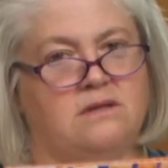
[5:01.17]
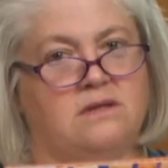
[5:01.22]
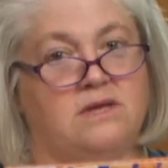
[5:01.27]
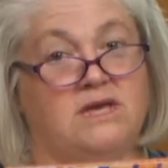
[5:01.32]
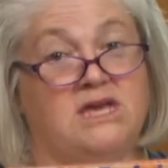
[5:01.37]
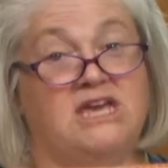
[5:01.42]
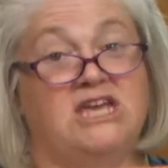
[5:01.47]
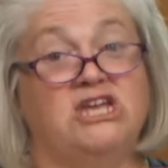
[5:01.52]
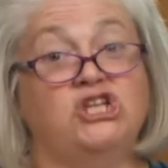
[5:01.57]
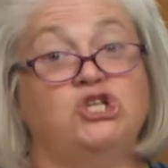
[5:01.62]

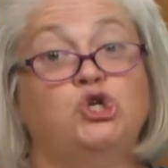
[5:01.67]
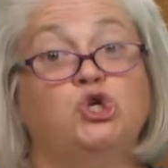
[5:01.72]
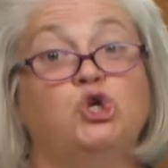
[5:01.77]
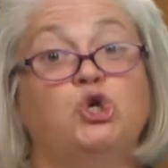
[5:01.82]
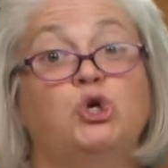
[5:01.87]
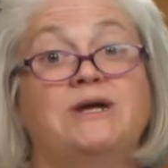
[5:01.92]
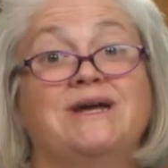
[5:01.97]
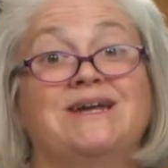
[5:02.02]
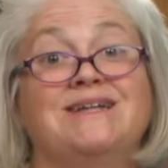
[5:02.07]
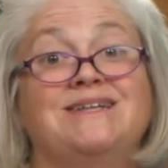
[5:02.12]
He
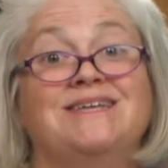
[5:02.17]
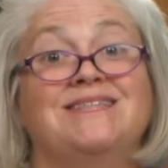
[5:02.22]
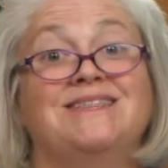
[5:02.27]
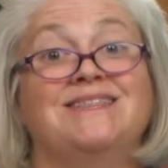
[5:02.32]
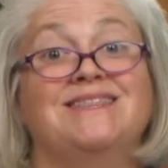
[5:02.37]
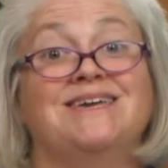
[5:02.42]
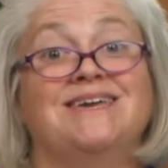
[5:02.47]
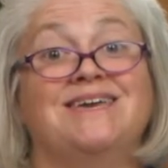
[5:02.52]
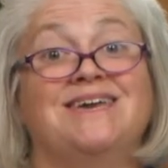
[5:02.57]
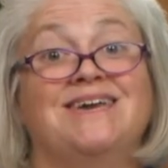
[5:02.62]
tricked
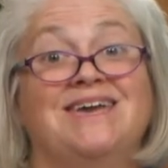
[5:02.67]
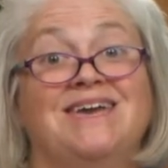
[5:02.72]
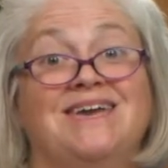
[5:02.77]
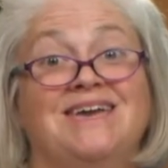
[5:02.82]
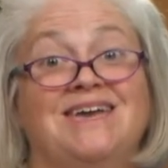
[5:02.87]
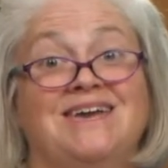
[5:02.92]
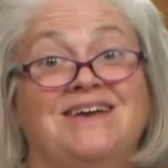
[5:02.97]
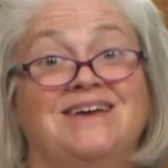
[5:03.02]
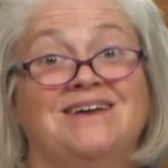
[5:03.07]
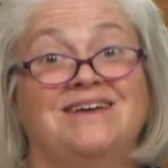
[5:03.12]
the
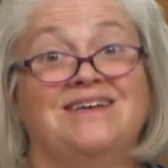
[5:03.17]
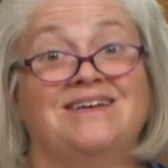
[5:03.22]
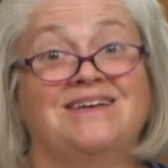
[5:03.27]
king.